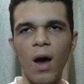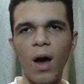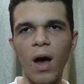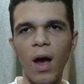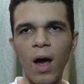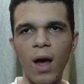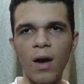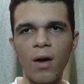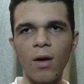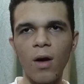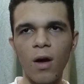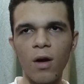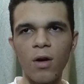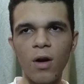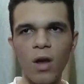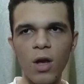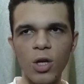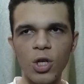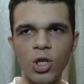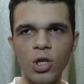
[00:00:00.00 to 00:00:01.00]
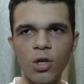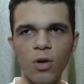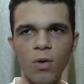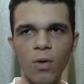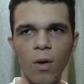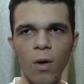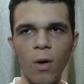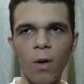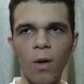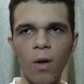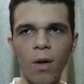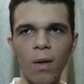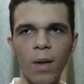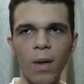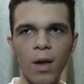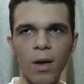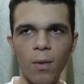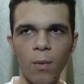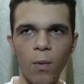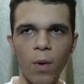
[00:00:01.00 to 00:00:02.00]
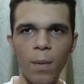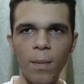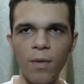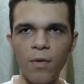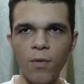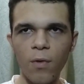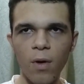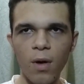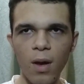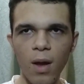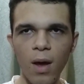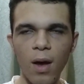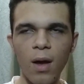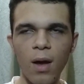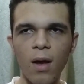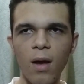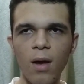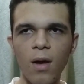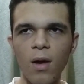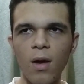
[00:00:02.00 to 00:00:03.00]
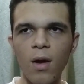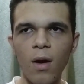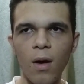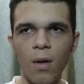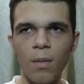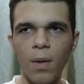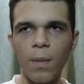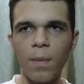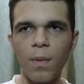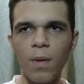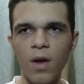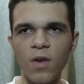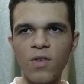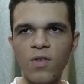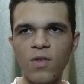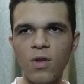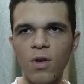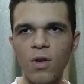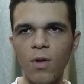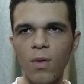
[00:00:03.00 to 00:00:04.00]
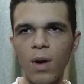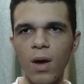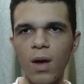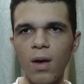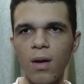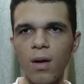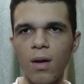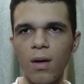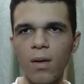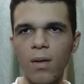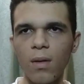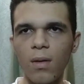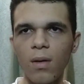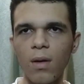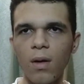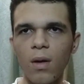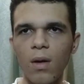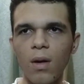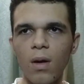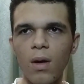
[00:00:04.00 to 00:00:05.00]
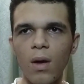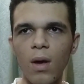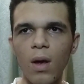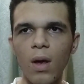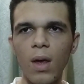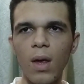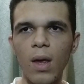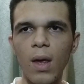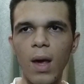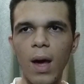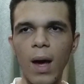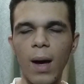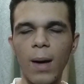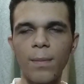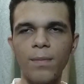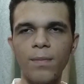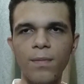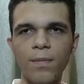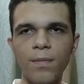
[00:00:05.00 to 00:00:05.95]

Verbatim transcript: I had another issue all oh, like way before that on my PS2, and yeah,